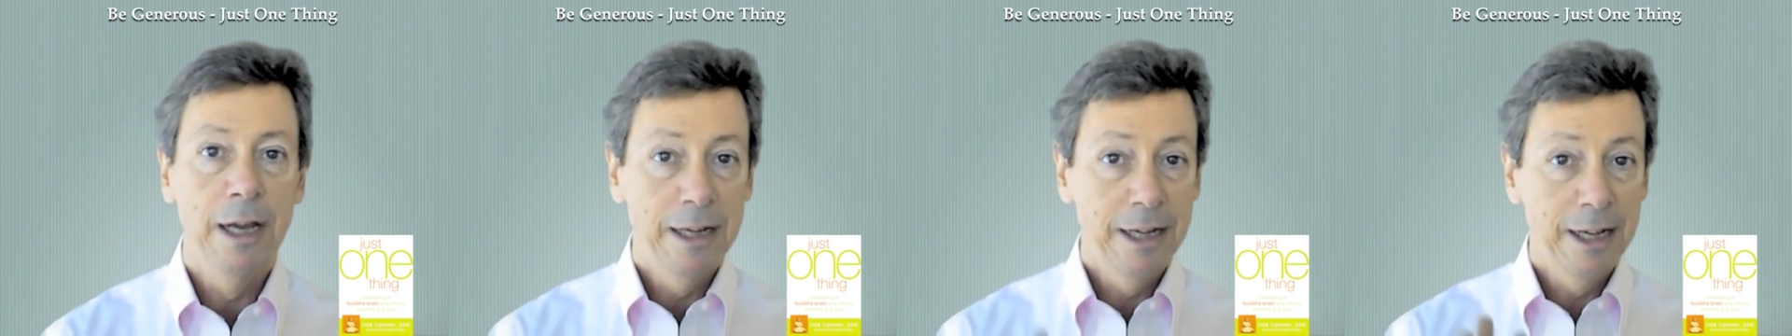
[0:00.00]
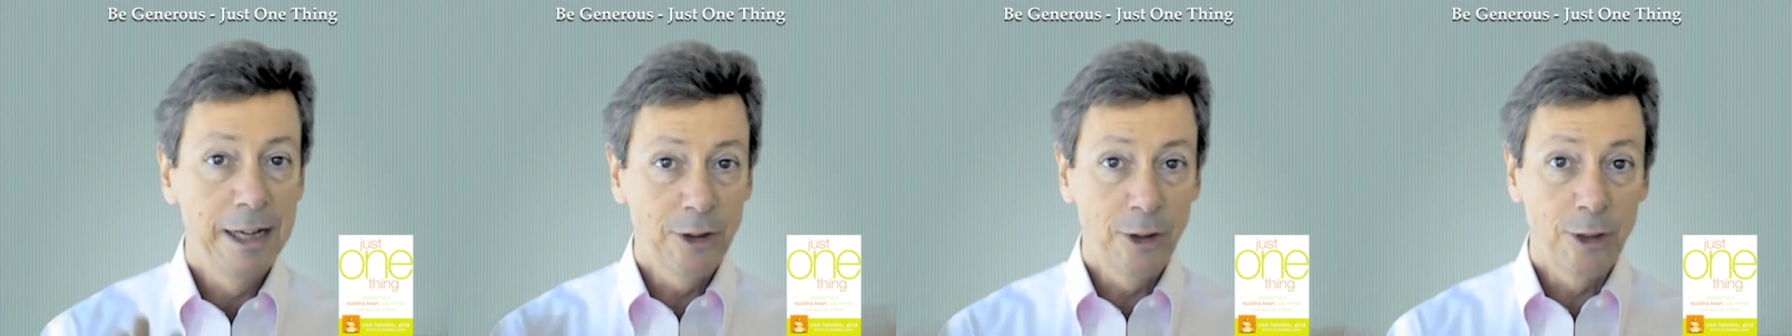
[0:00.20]

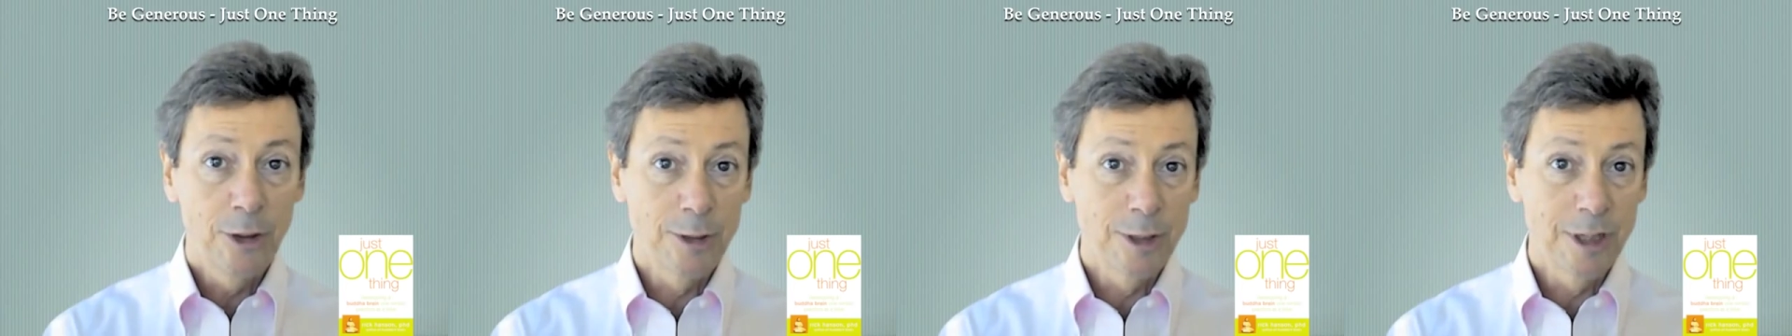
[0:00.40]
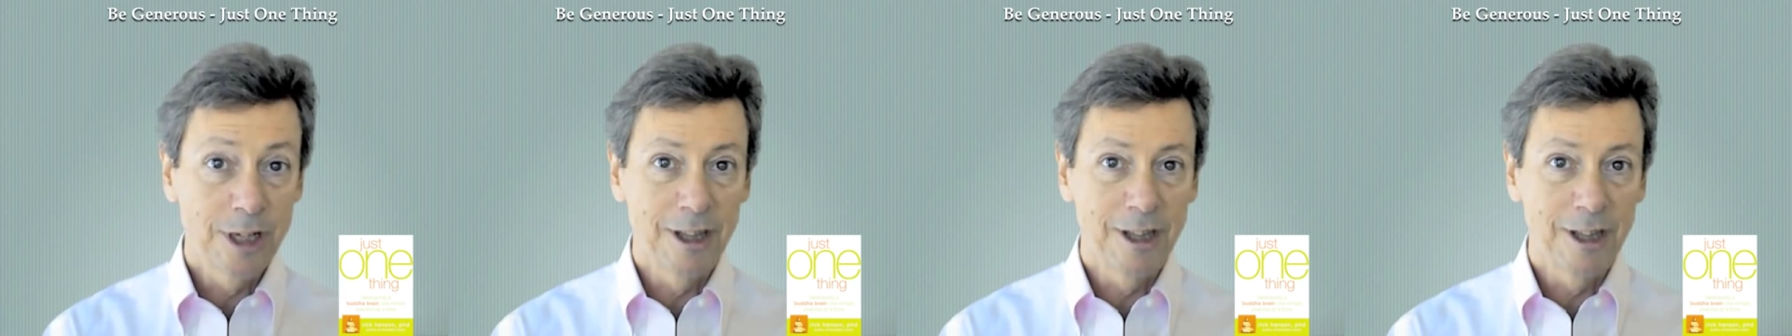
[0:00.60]
Not that
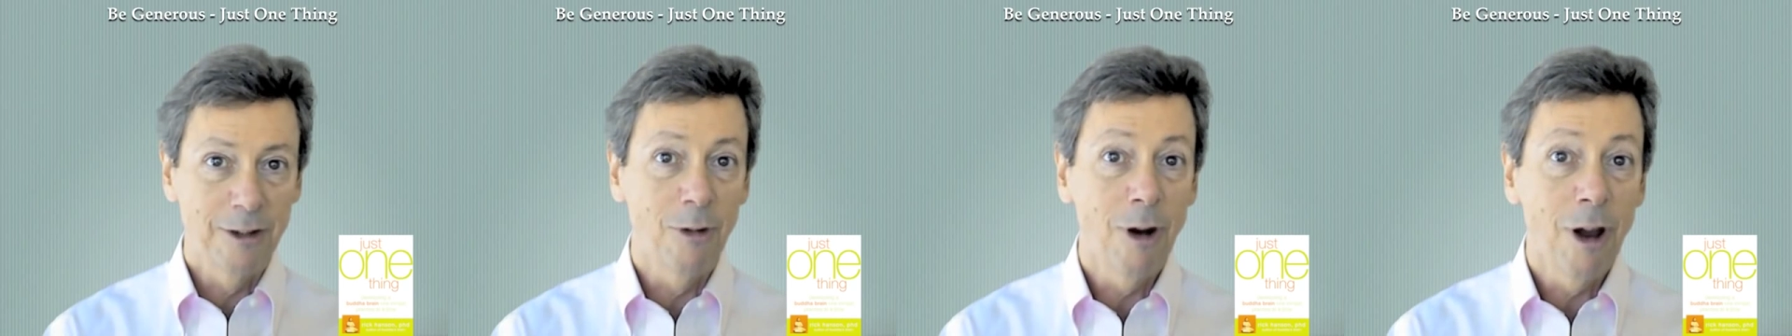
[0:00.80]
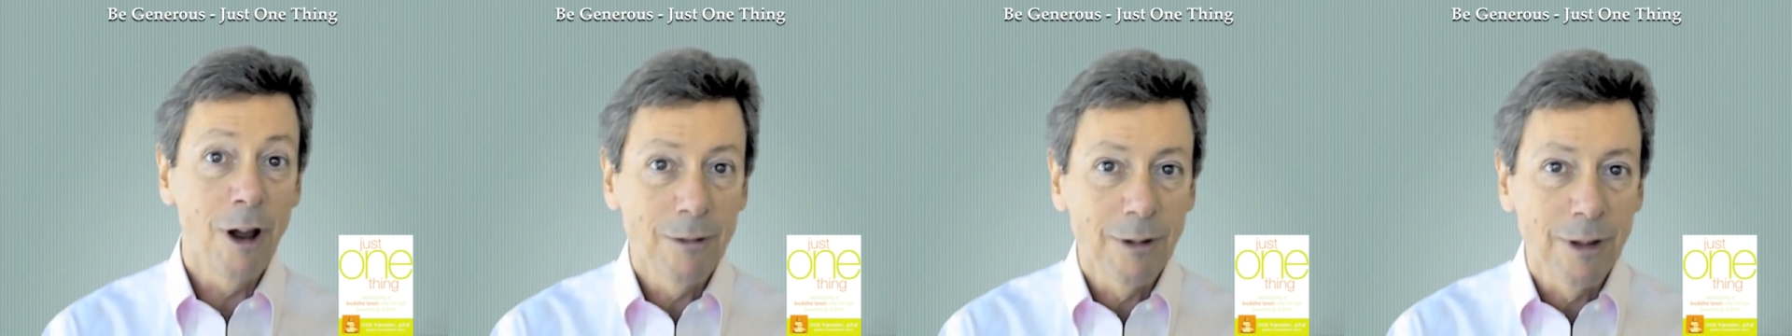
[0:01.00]
there's anything
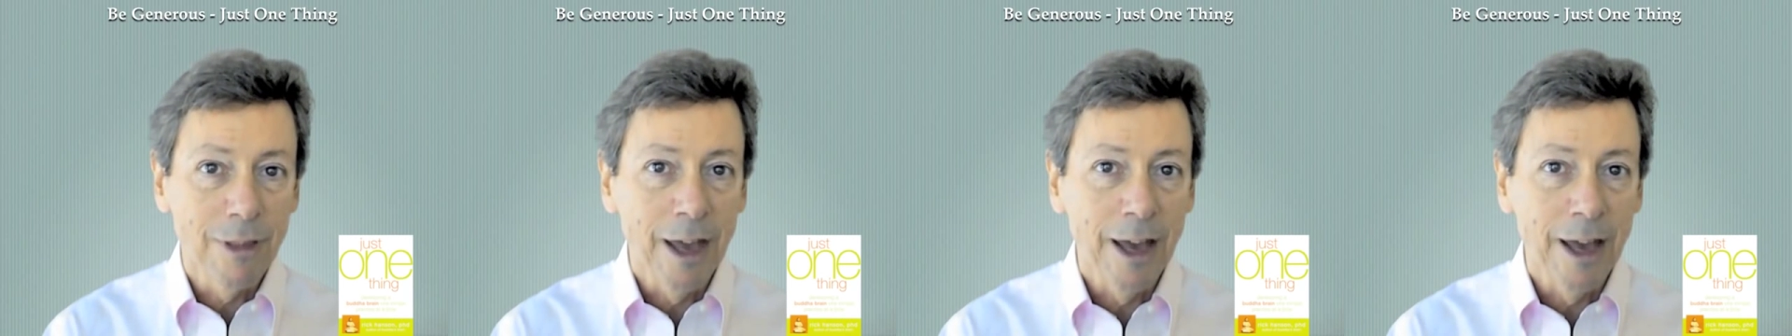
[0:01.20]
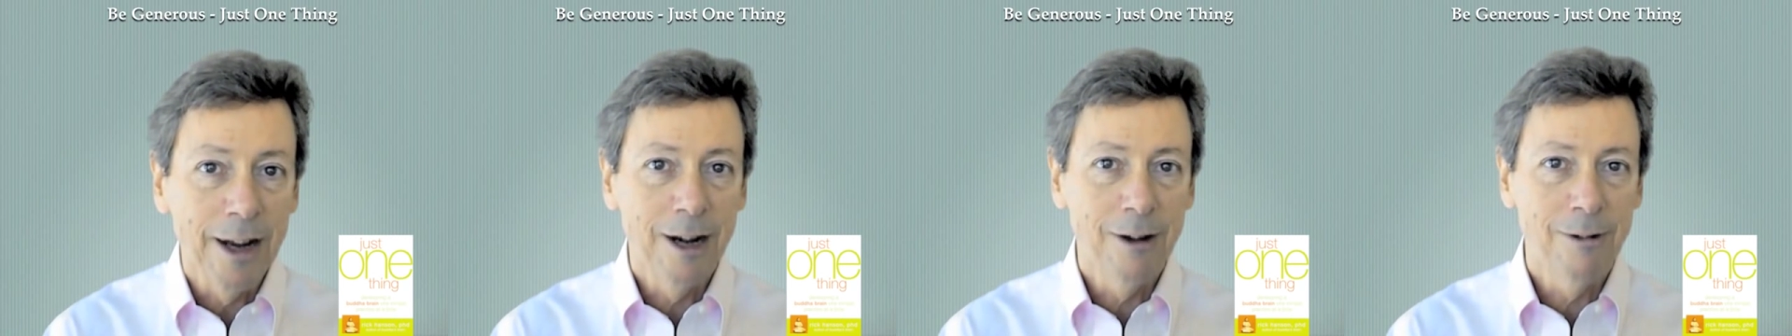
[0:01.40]
wrong with
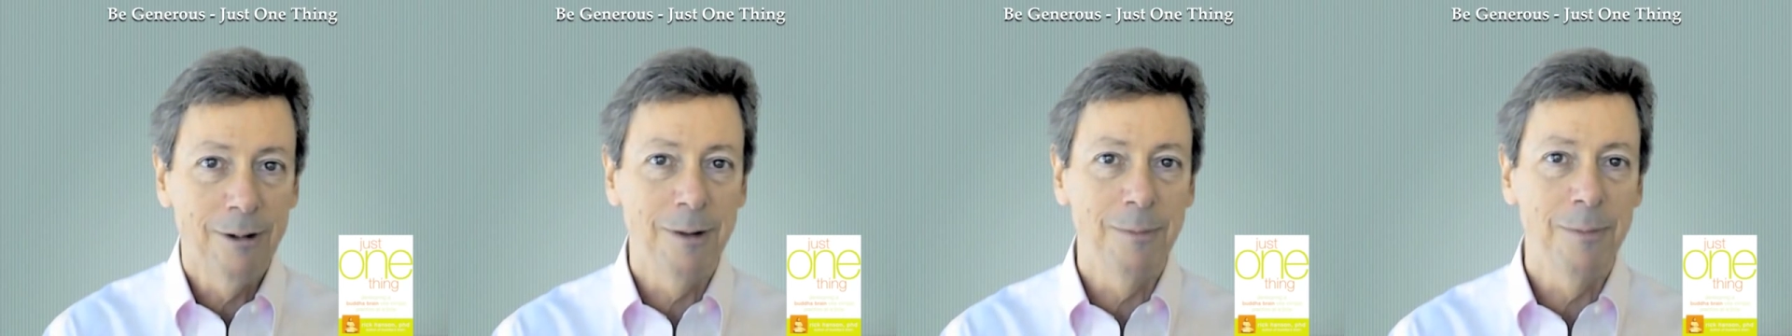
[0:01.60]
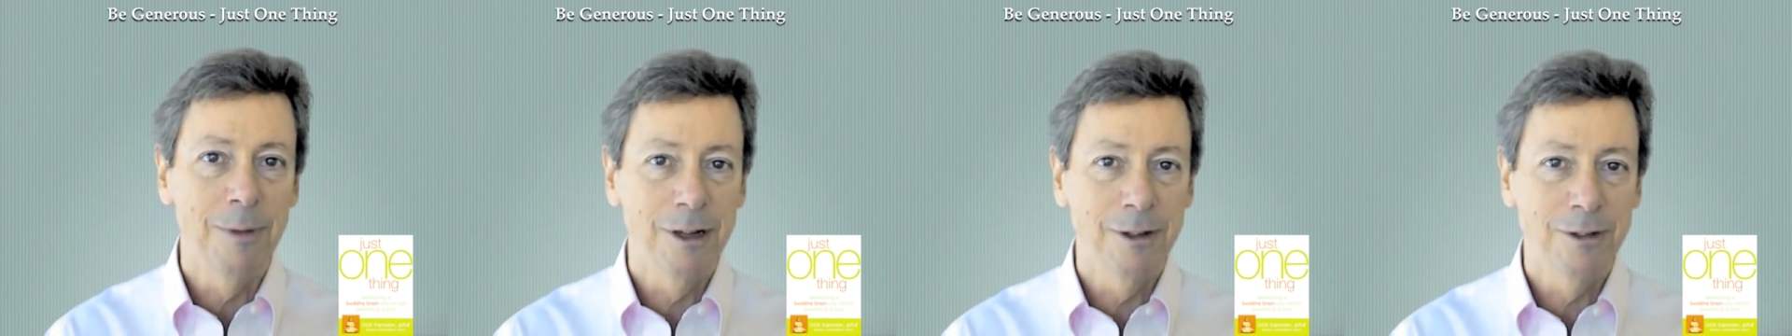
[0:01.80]
that, I
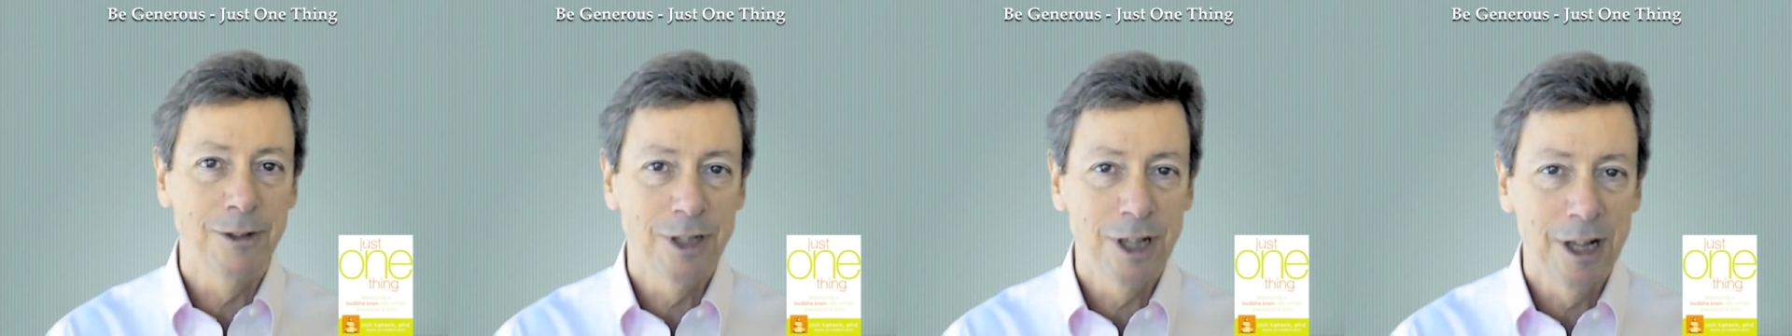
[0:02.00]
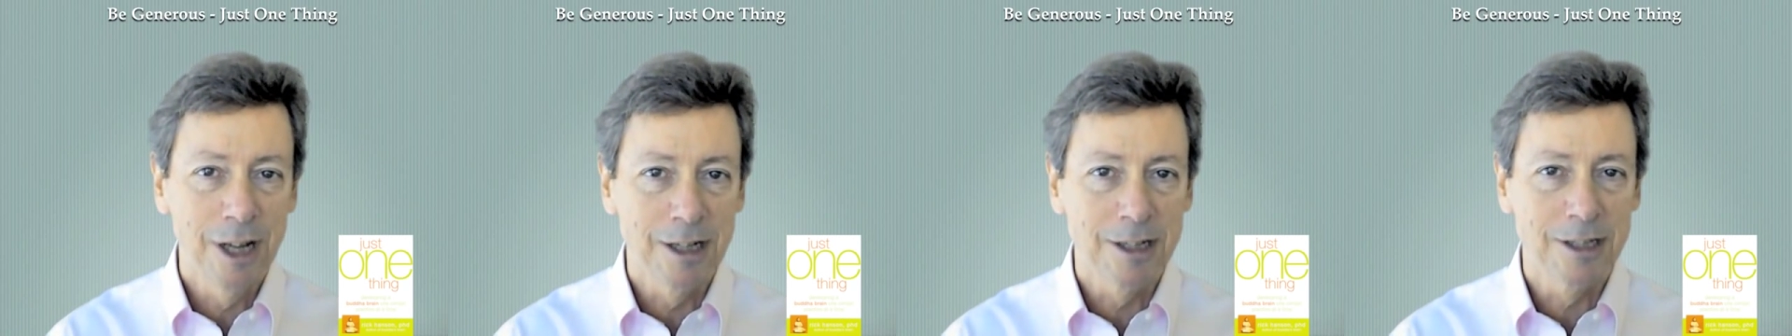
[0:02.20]
write my own
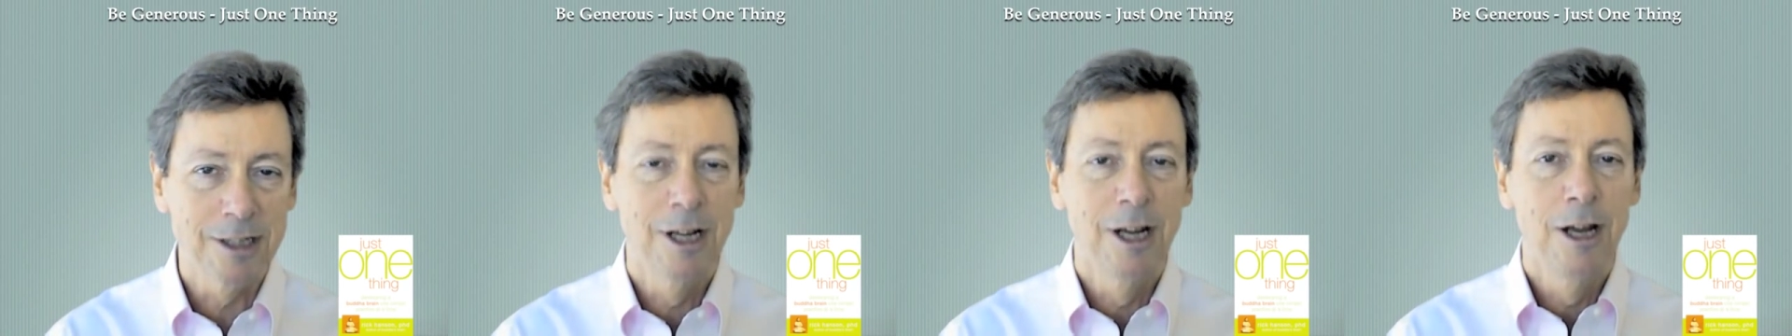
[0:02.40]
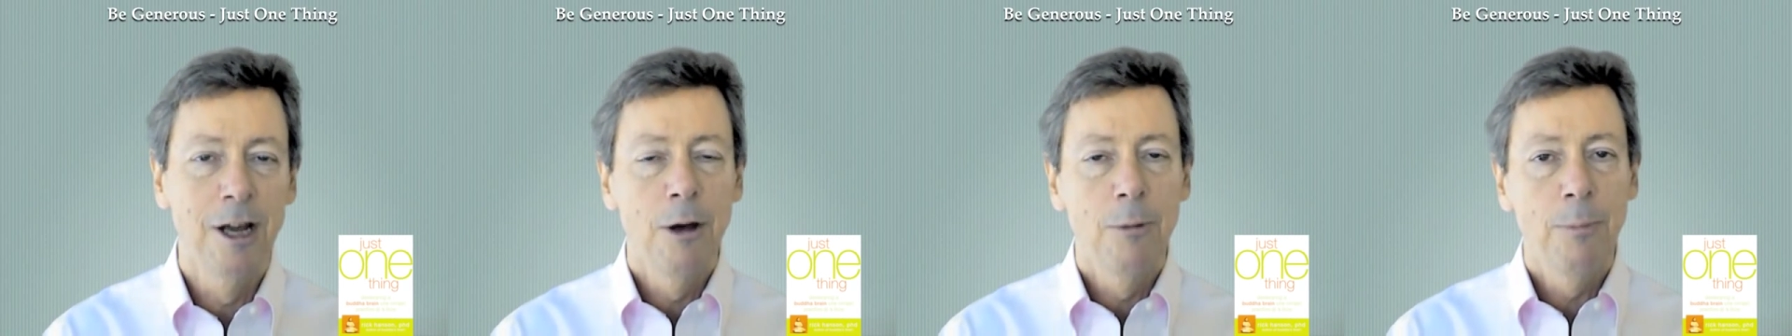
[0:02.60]
checks.